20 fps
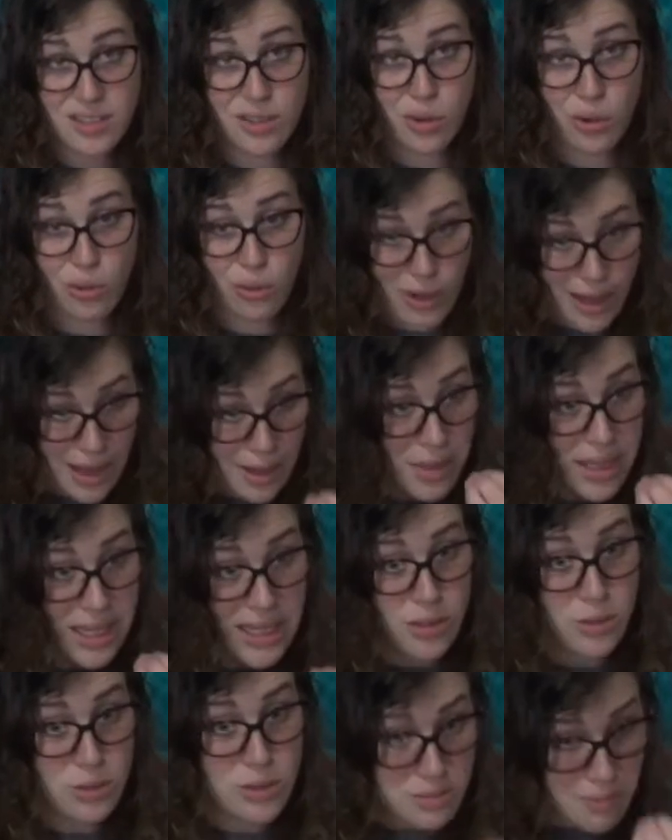cramming
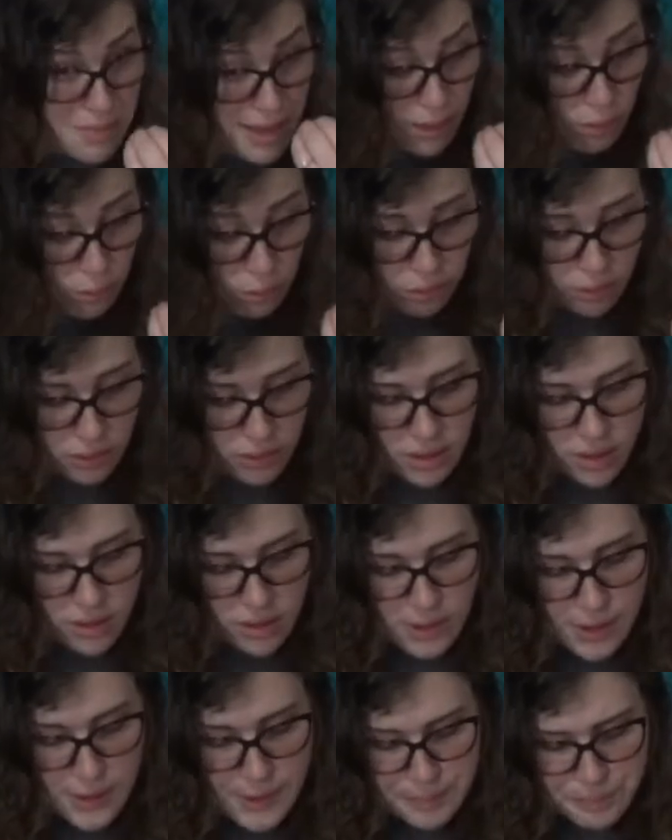into his mouth.
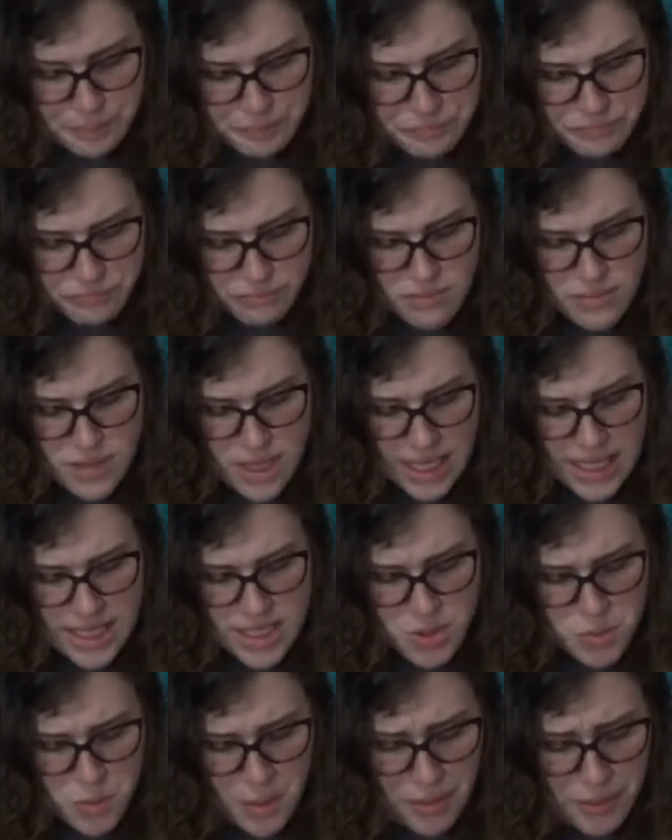He
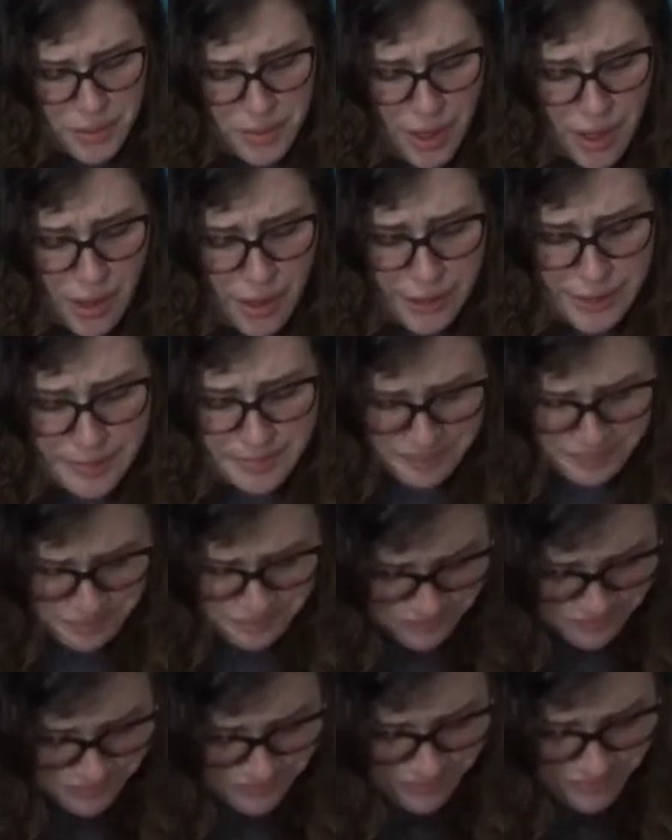swallowed hard
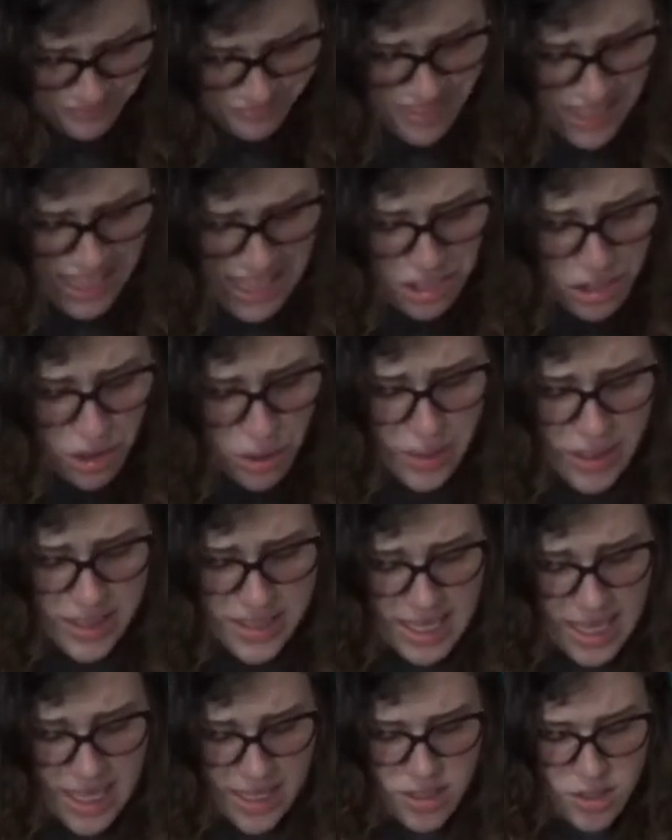and lowered
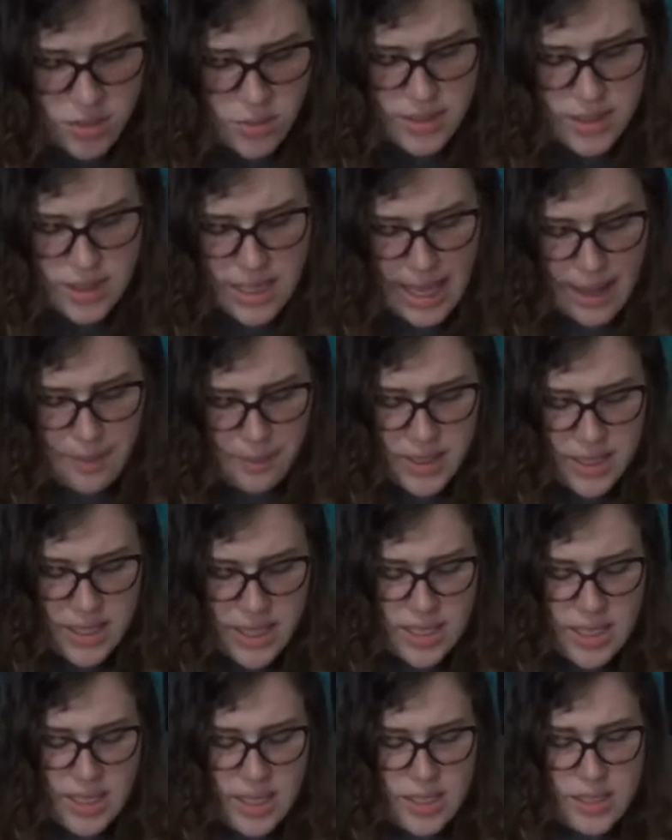his hands to his lap
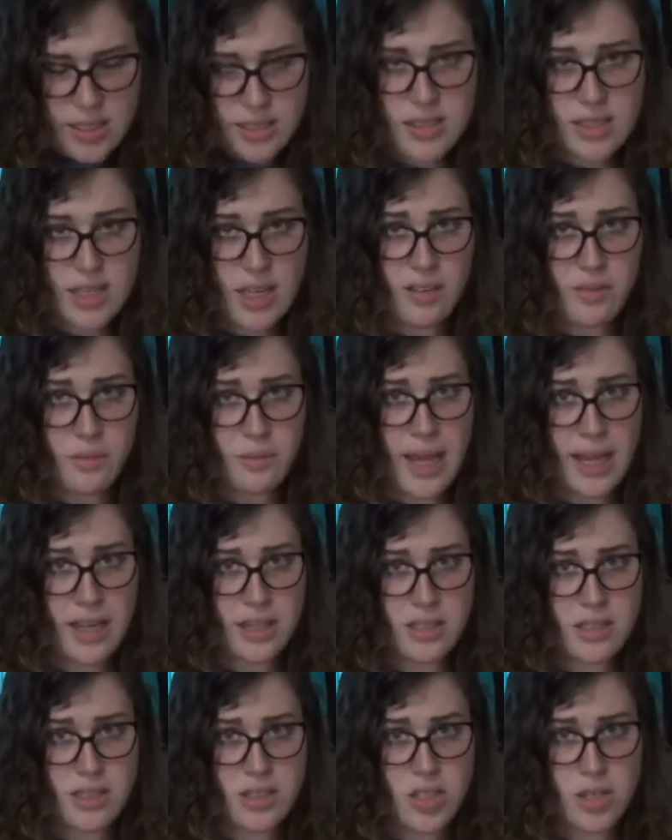instead of back
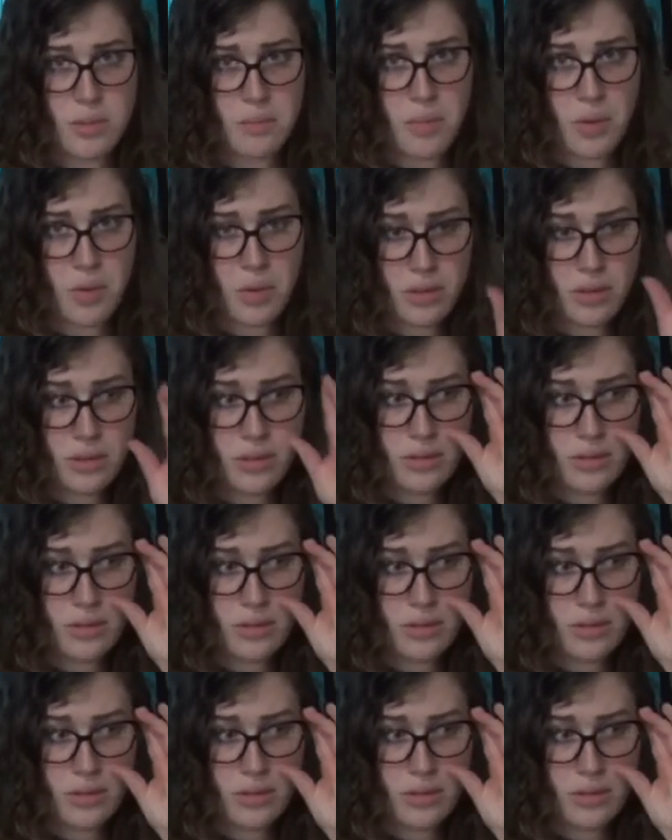to the chip bowl.